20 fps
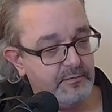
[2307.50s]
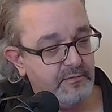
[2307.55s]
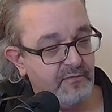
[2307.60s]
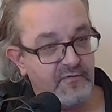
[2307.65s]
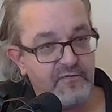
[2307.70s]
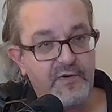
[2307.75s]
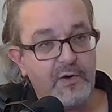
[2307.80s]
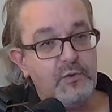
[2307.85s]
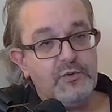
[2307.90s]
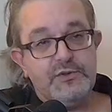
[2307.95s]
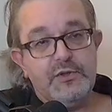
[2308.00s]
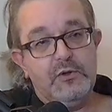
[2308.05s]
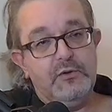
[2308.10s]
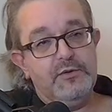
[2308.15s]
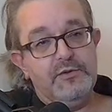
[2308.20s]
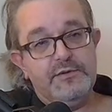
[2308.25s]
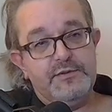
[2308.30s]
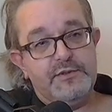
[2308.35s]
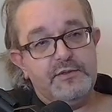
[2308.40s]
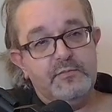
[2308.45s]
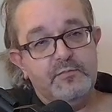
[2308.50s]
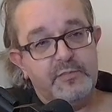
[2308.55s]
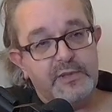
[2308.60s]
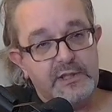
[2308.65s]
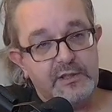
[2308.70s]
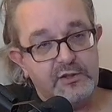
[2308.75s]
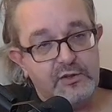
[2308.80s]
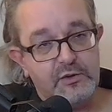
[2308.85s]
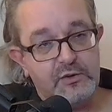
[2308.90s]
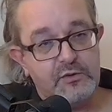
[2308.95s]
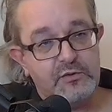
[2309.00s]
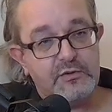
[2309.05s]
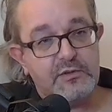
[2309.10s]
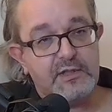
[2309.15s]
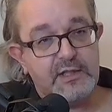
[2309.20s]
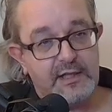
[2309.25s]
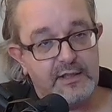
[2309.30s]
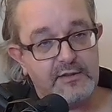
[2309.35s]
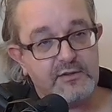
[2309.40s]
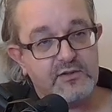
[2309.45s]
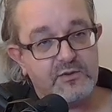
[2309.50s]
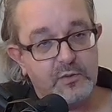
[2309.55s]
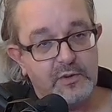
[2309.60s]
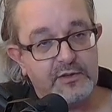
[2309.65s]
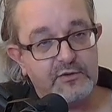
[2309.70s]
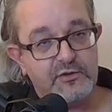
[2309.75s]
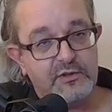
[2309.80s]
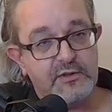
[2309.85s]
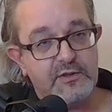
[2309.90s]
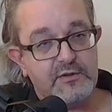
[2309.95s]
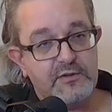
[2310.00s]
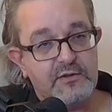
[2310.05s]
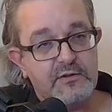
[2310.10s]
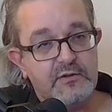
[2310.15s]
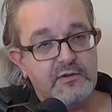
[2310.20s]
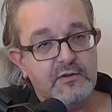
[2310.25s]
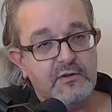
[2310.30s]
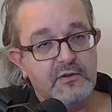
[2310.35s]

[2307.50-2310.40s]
photons being used as switches,